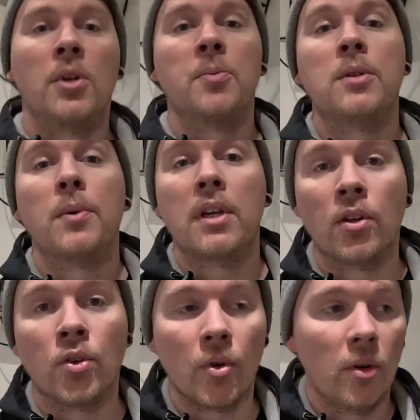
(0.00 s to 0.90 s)
Which means we can
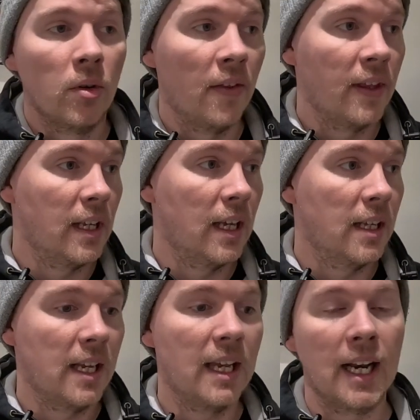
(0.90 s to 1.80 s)
control
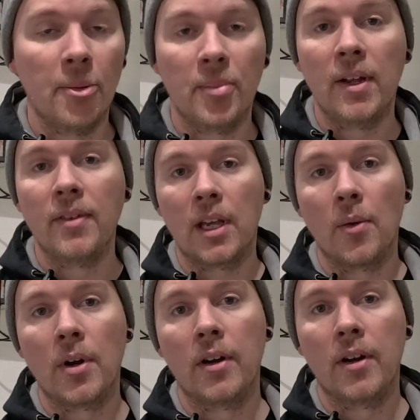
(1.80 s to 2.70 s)
his heat lamp and everything
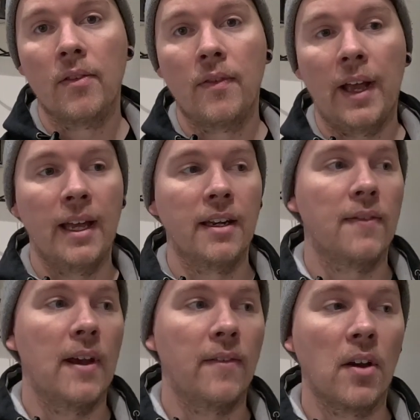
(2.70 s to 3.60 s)
going on and off, and if
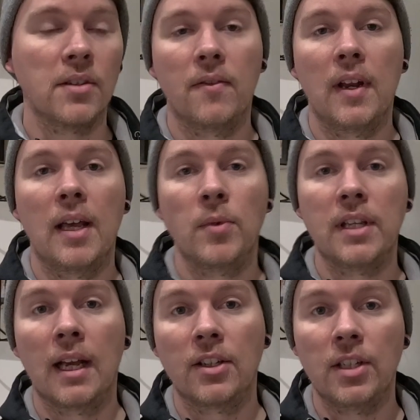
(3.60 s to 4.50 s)
it ever goes offline, we
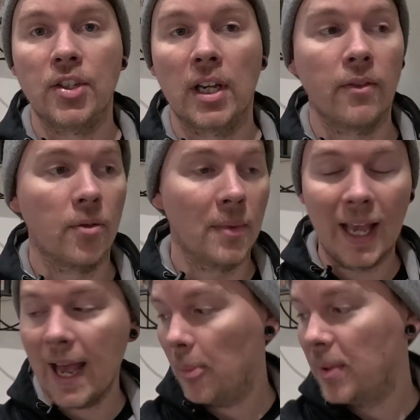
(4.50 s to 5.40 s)
can actually check it from the
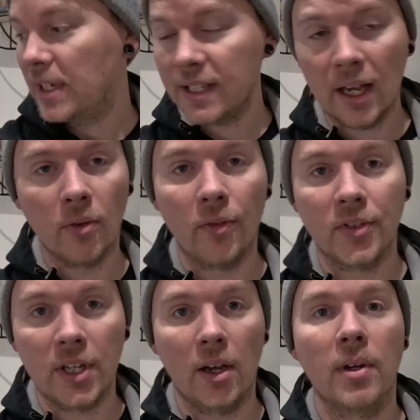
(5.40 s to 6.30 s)
app itself.
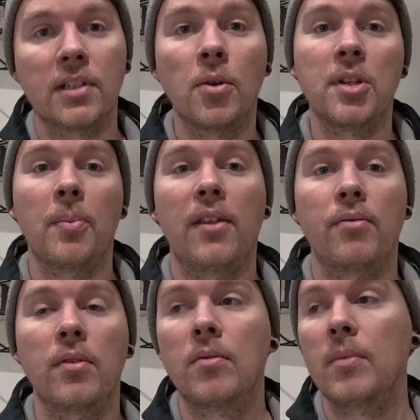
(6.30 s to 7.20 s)
So let's go up to the
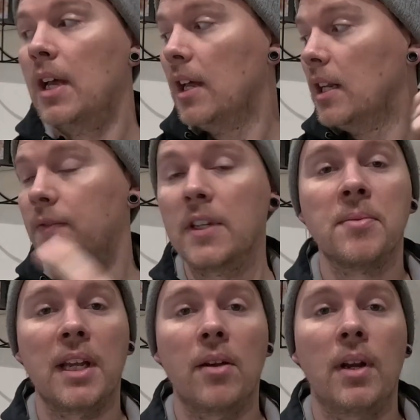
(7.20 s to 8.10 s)
bathroom, let's fit some
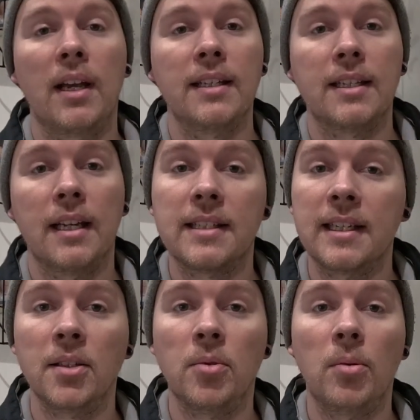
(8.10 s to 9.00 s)
downlights, let's
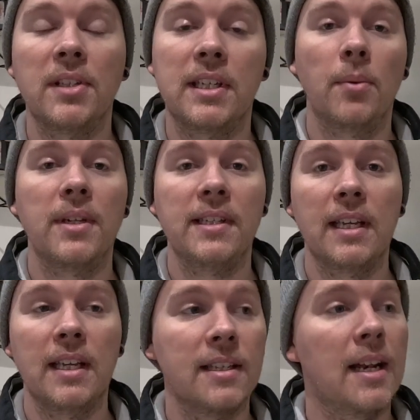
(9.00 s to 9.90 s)
sync them up, let's see how easy it
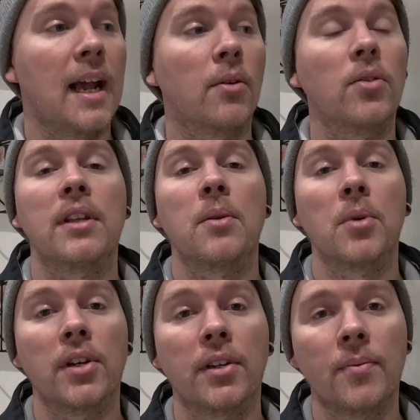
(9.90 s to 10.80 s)
is and how good they work.